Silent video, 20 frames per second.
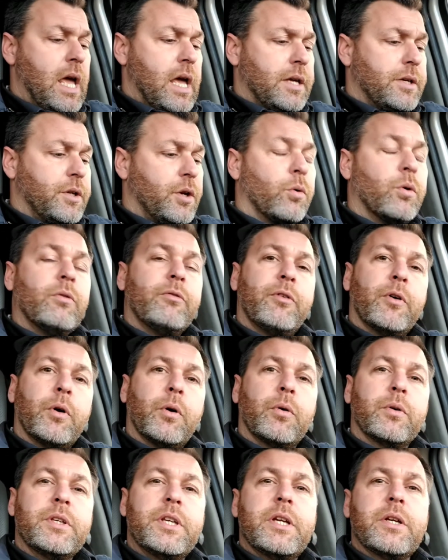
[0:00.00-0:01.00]
you know
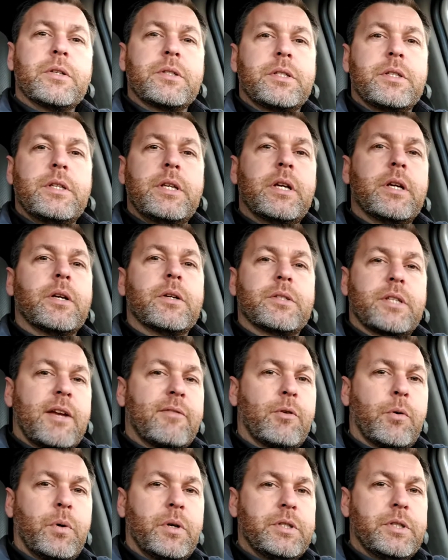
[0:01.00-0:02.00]
for years and years
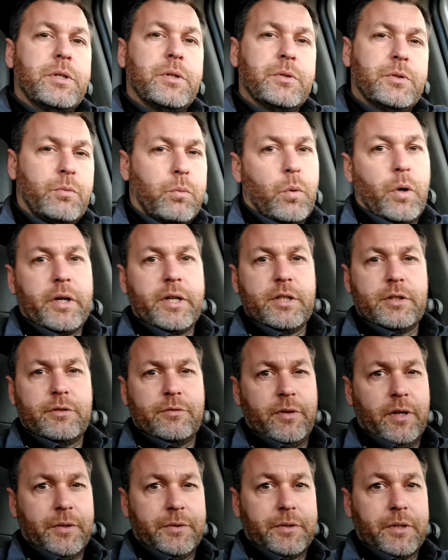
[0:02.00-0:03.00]
everyone used one inch
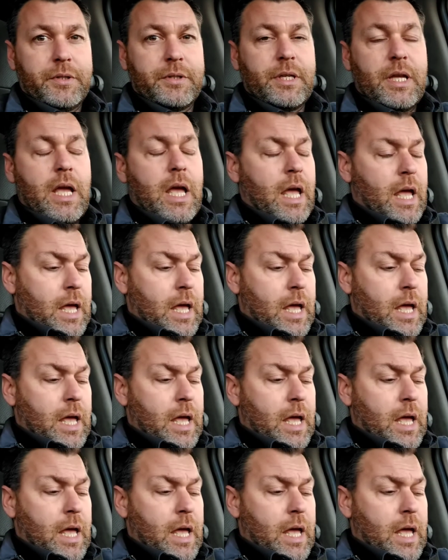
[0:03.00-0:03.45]
filters